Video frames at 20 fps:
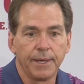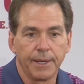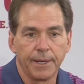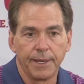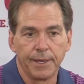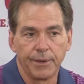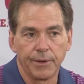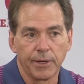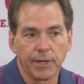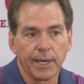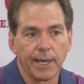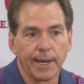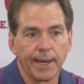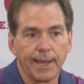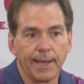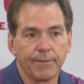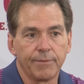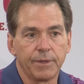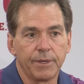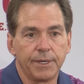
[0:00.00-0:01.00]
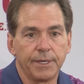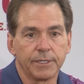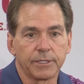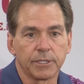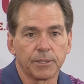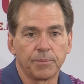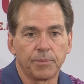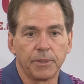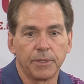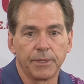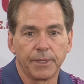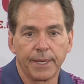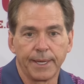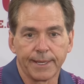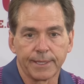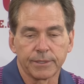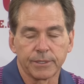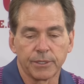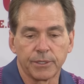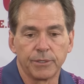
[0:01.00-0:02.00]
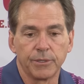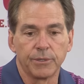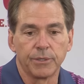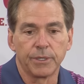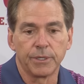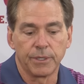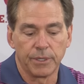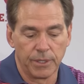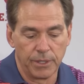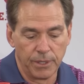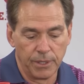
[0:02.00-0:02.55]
and you got to have the discipline to execute it,